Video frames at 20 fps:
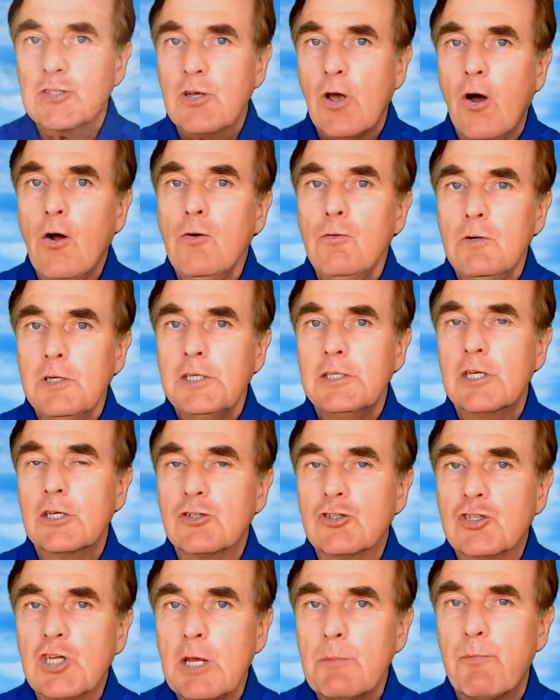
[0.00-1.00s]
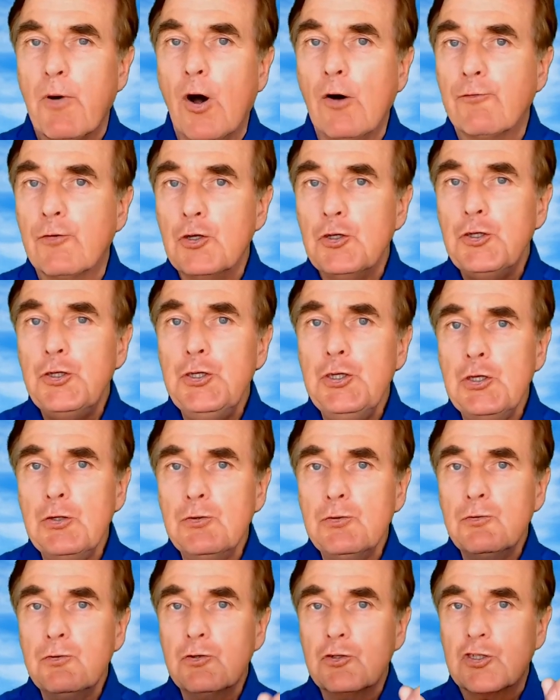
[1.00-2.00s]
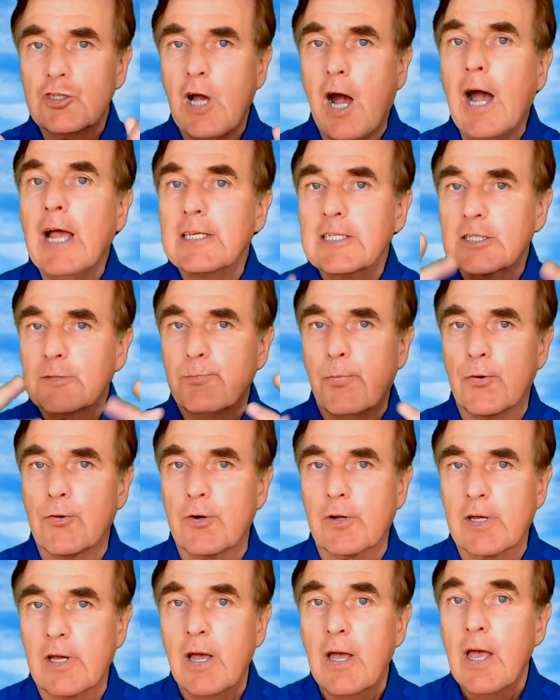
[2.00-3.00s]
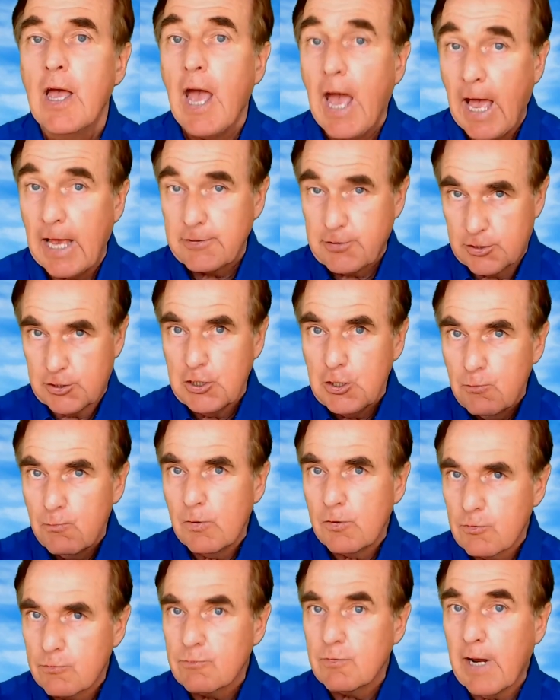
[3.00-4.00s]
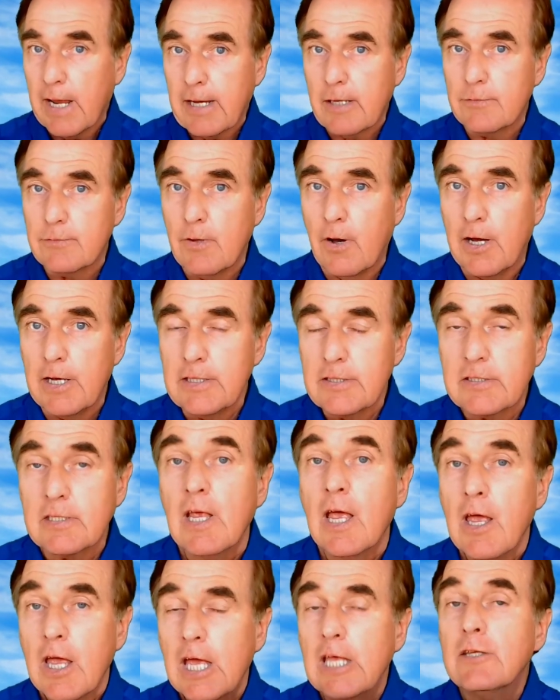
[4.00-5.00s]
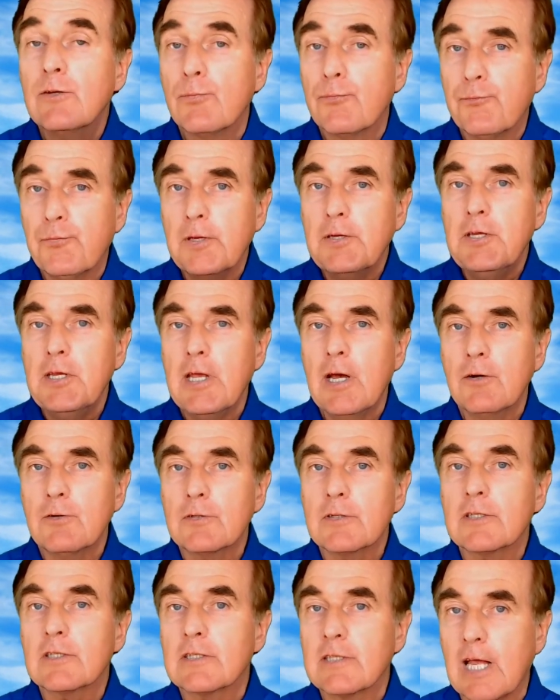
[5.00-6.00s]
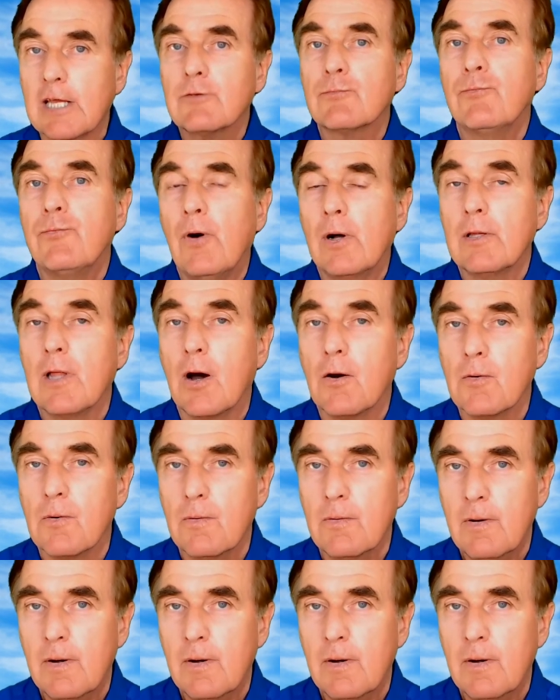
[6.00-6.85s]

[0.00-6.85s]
only the tip of a huge iceberg, as you will recognize in the videos that follow.